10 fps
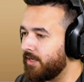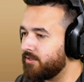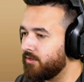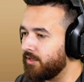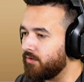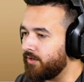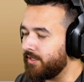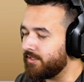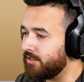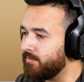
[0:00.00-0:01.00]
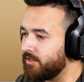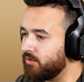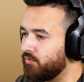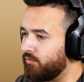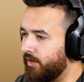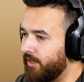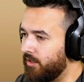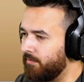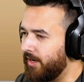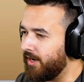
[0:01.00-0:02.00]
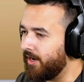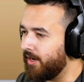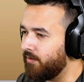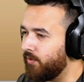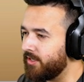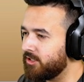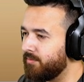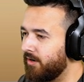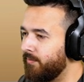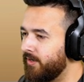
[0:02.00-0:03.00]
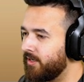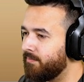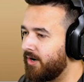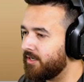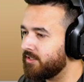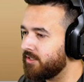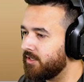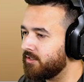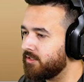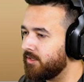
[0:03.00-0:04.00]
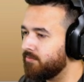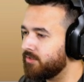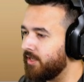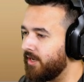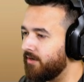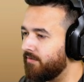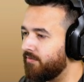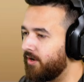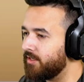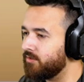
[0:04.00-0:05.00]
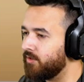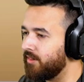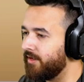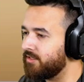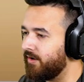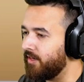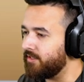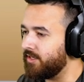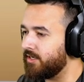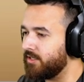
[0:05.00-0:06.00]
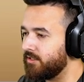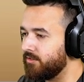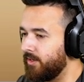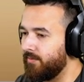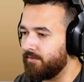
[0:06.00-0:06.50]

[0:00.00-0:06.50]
magical ingredients in the magical realm, and when experimenting and practicing, sims gain faster with less failures. Actually, let's do that